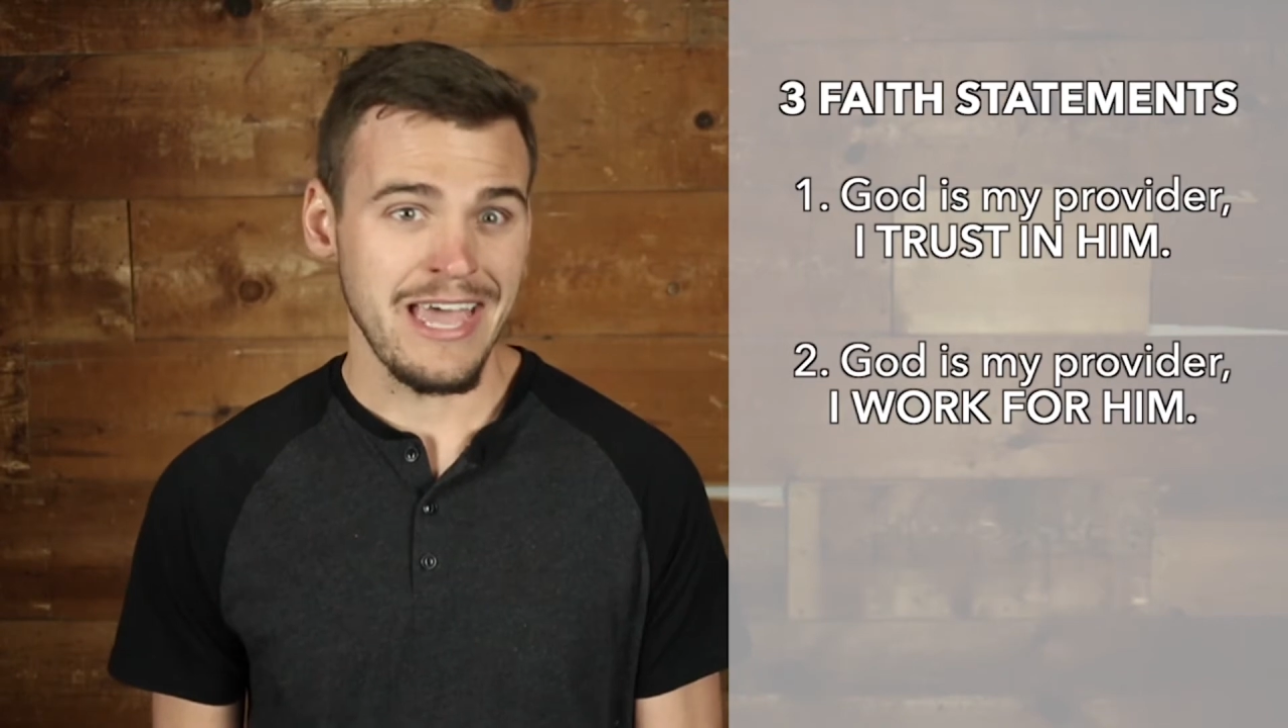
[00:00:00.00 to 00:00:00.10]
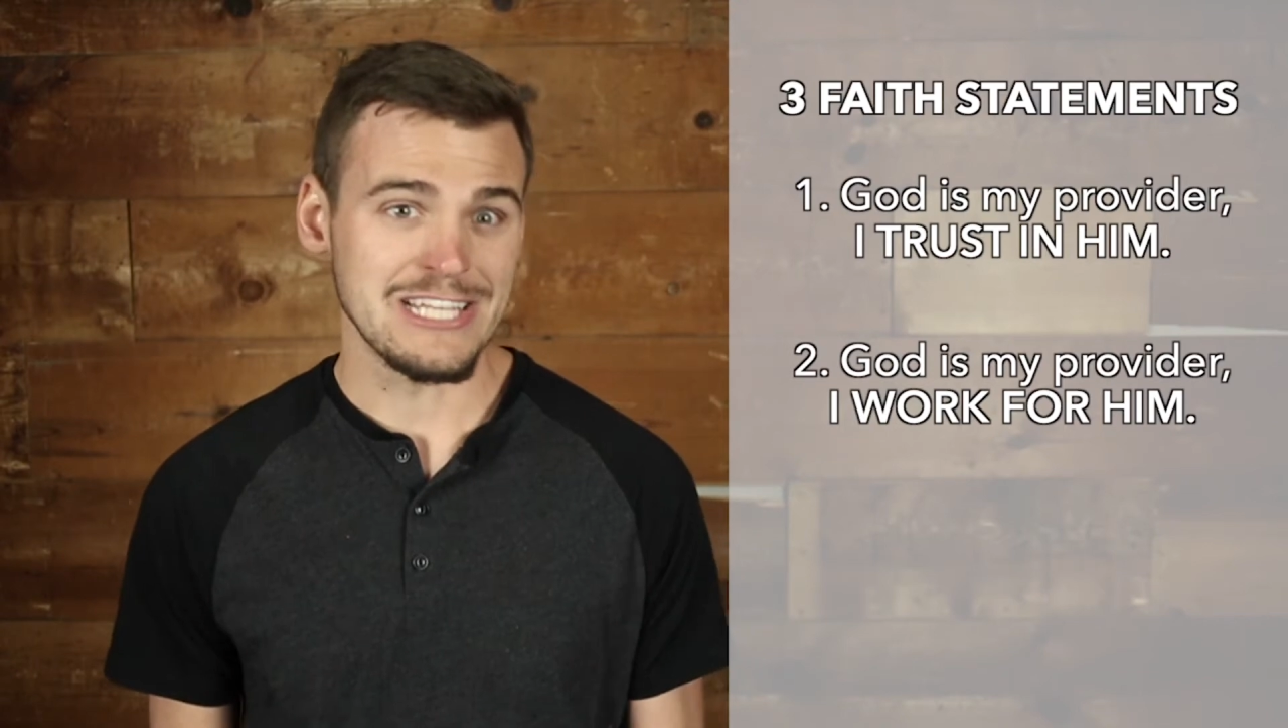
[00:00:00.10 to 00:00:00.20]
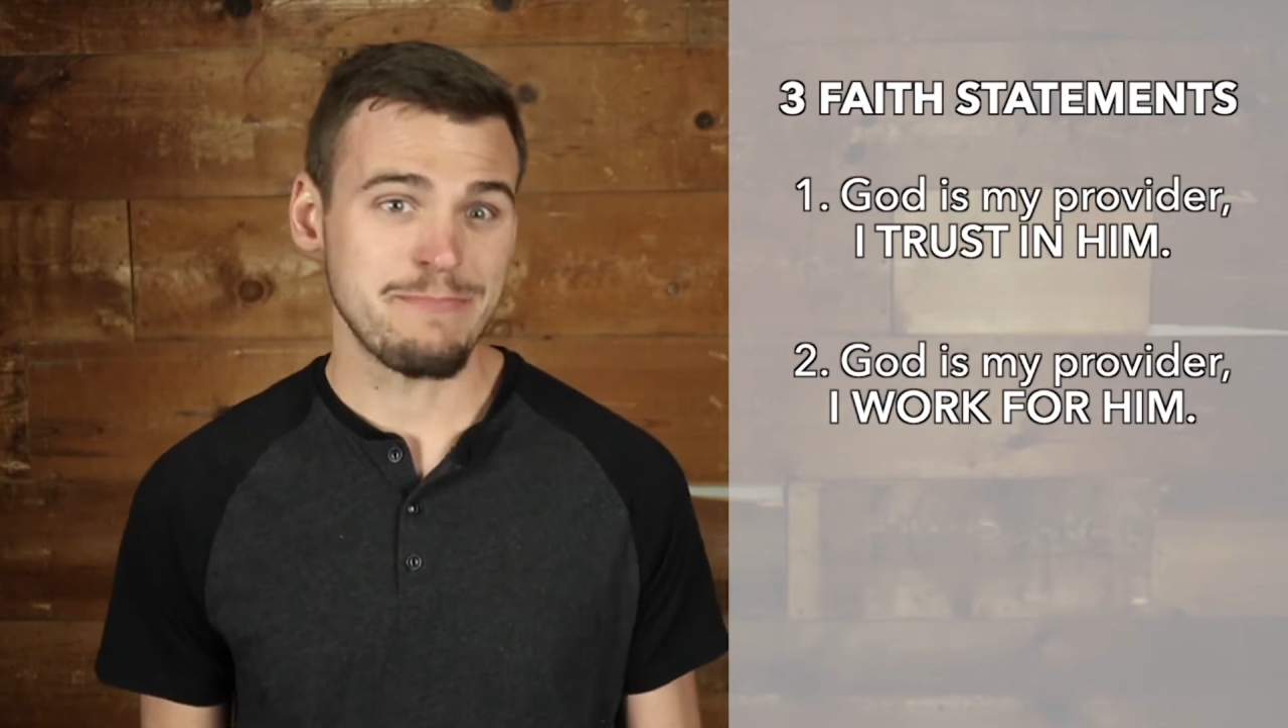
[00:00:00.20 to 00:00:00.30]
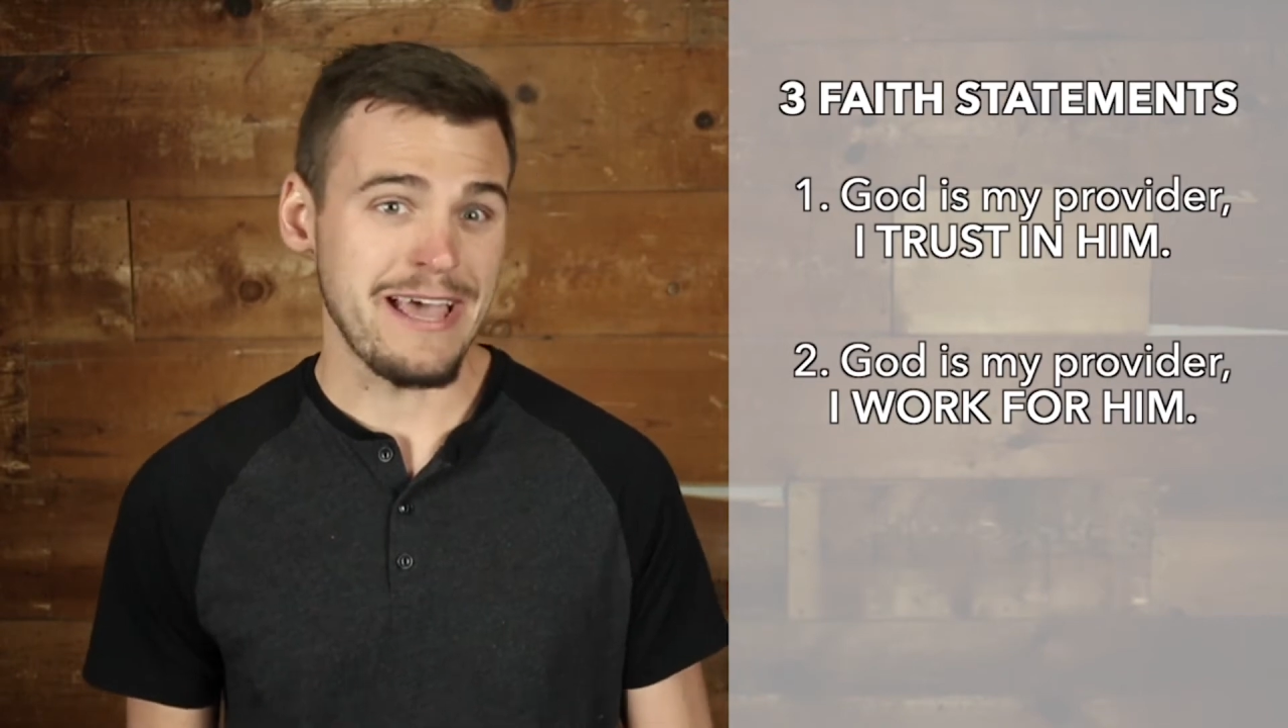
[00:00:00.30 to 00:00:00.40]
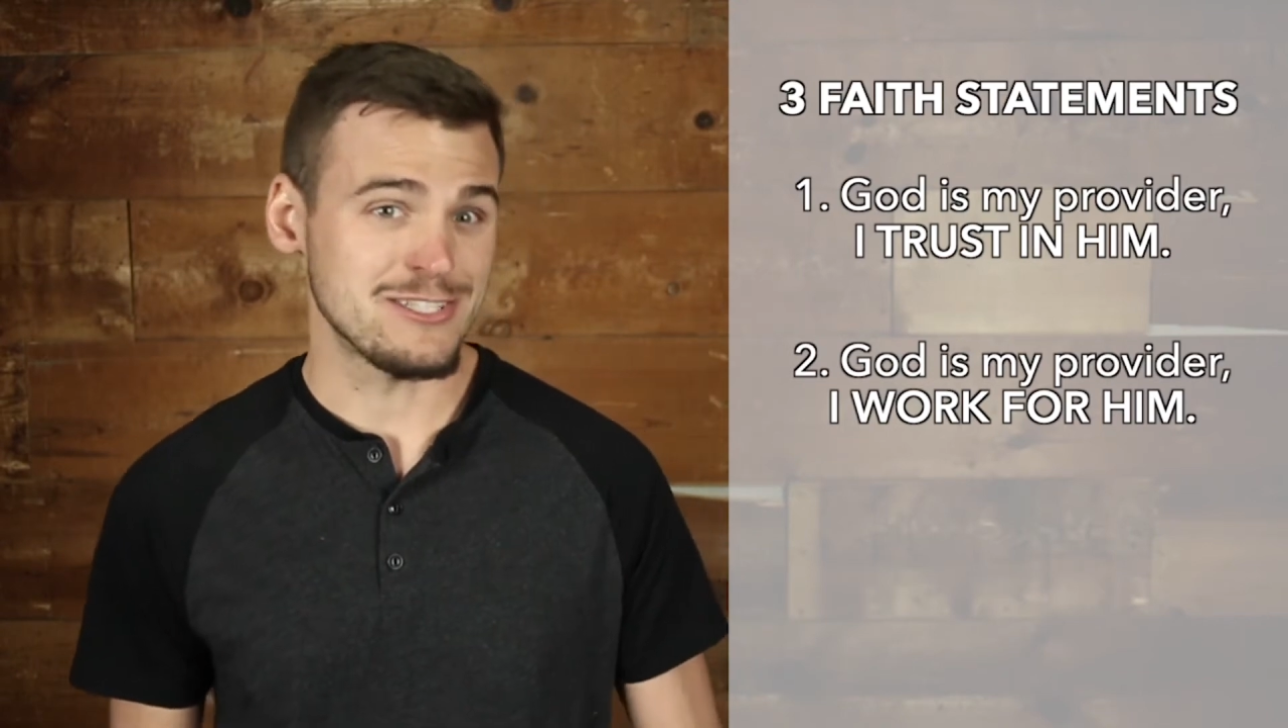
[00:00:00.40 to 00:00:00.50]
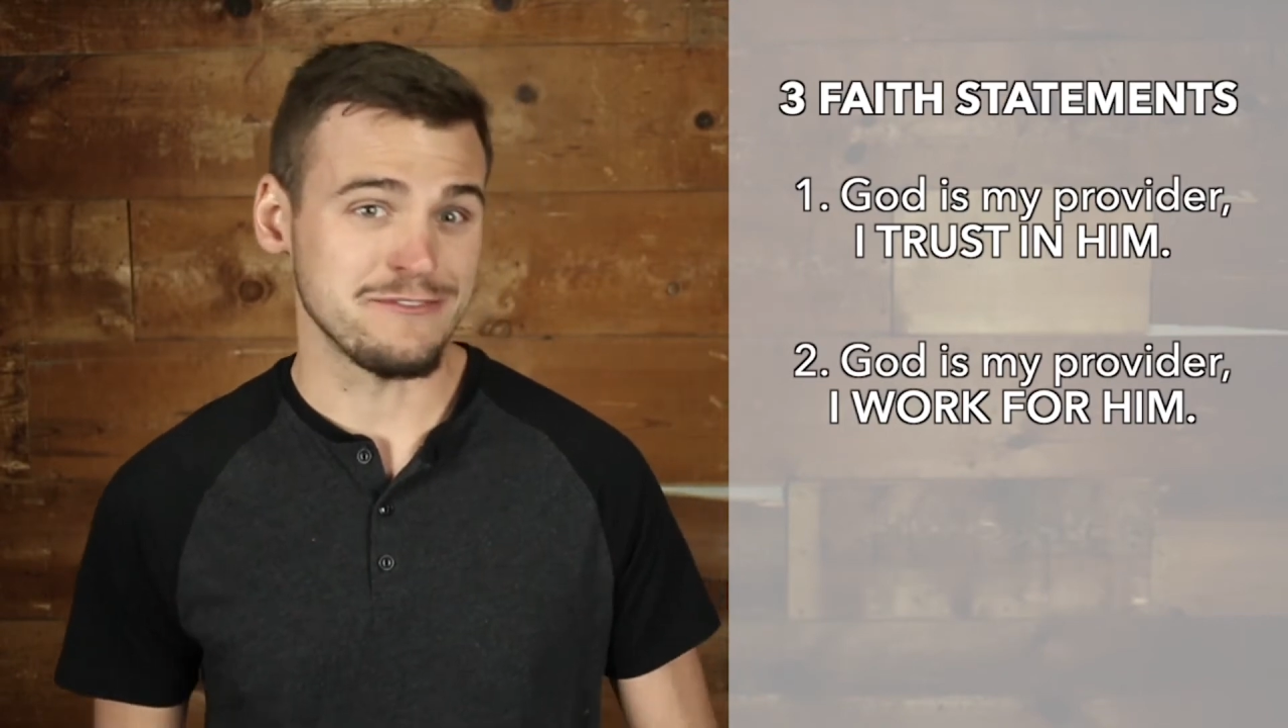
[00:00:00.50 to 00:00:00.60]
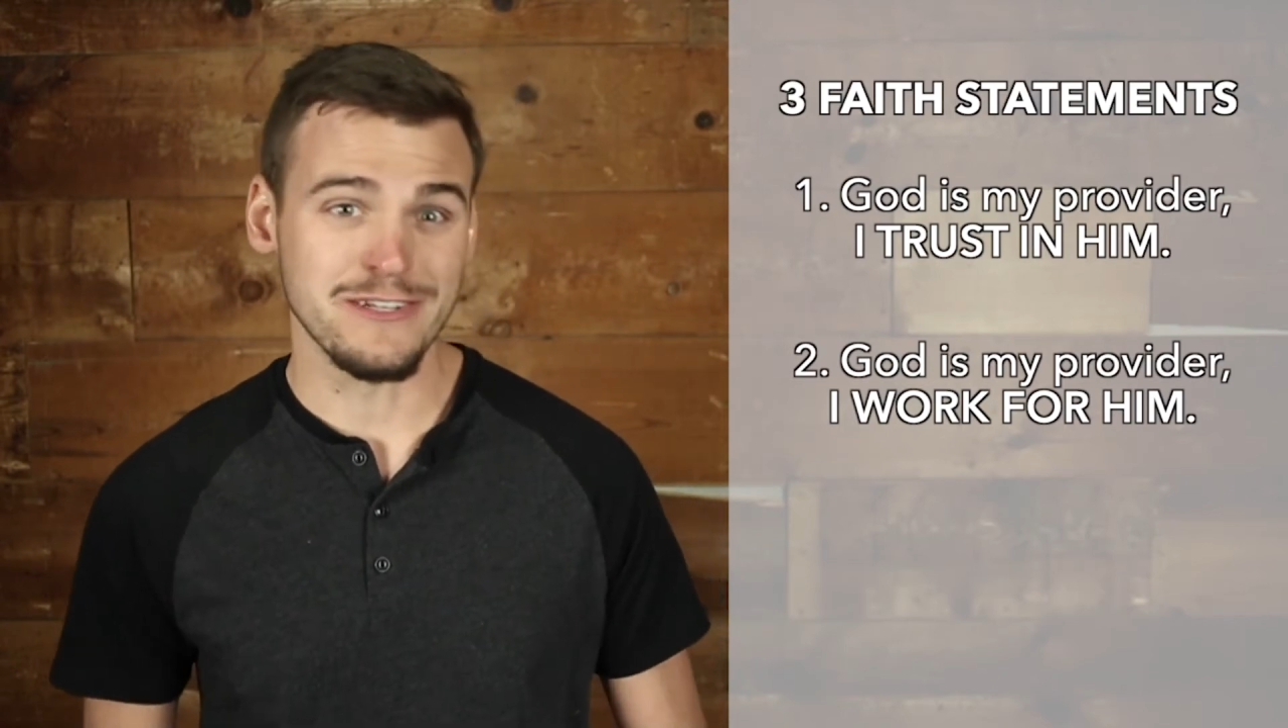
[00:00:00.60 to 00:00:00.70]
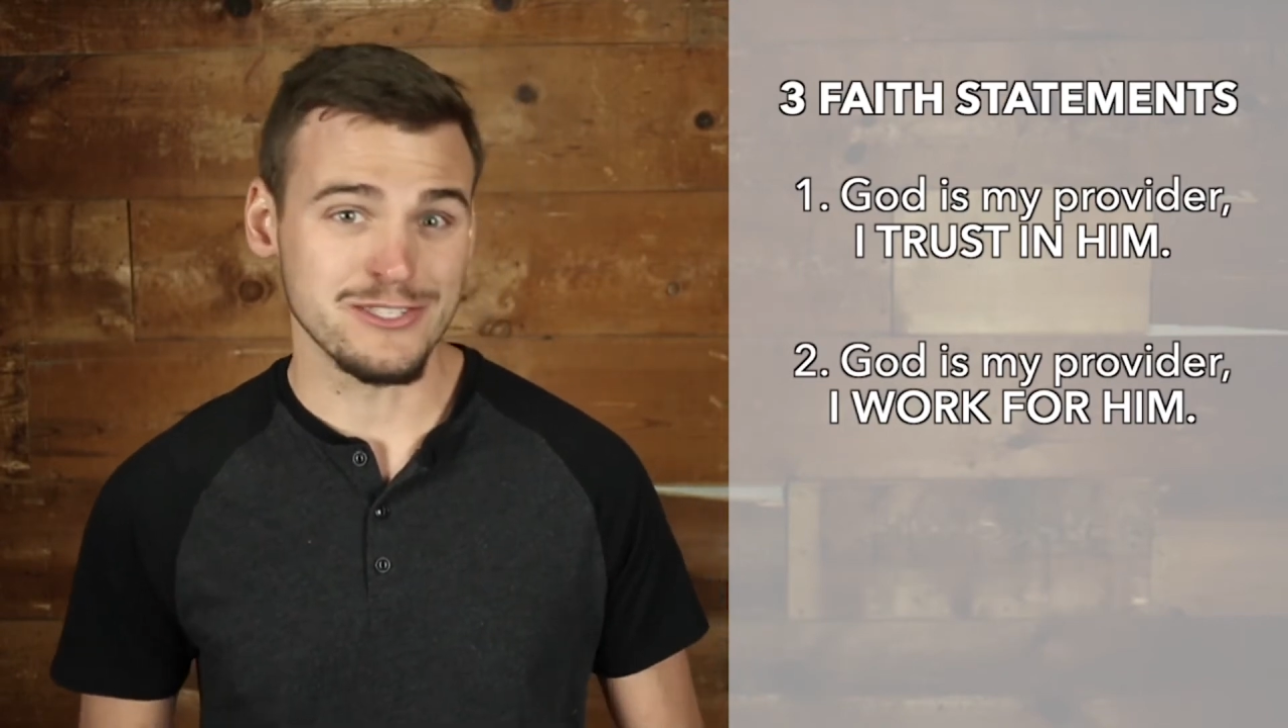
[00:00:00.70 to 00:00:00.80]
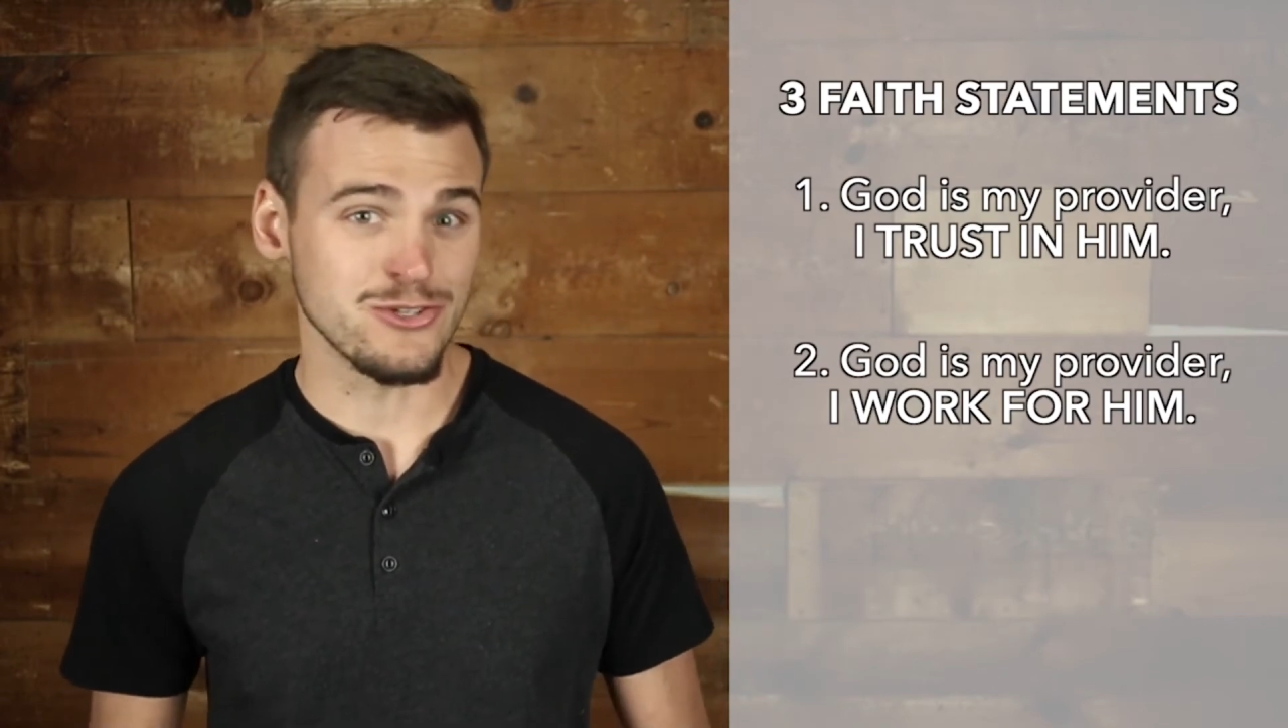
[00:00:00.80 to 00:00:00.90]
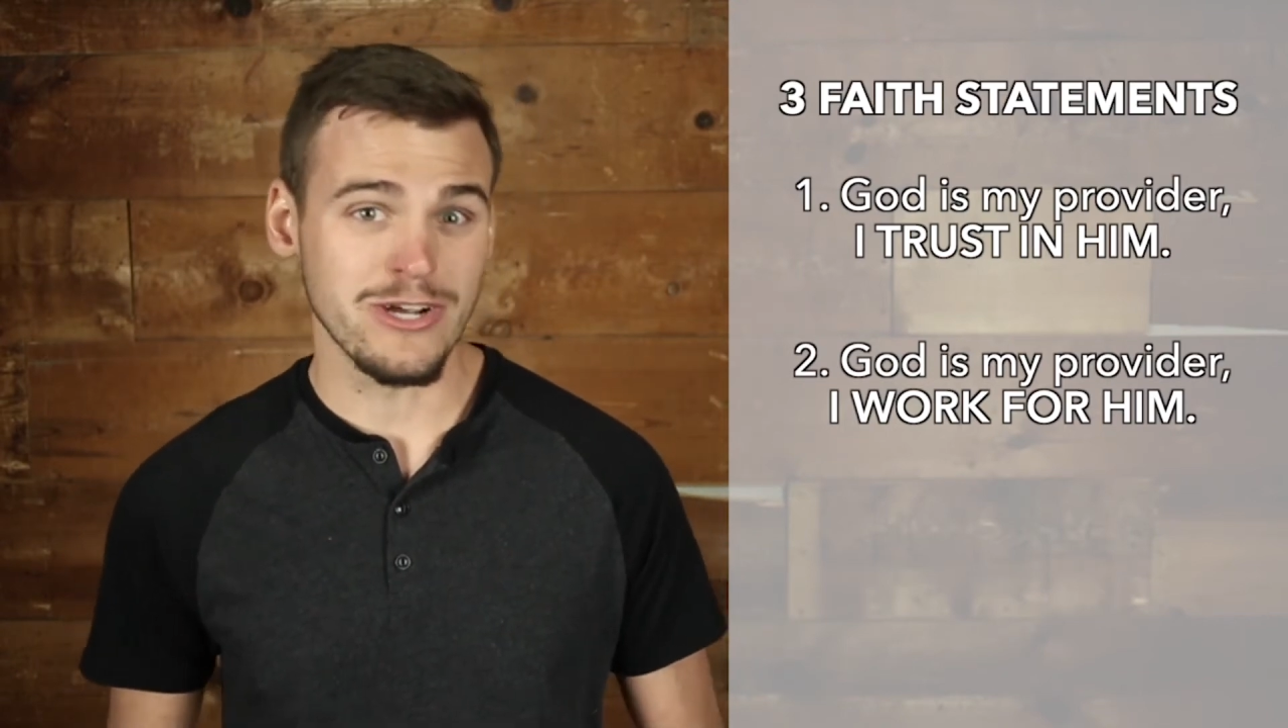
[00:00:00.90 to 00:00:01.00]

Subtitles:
As Pastor Phil so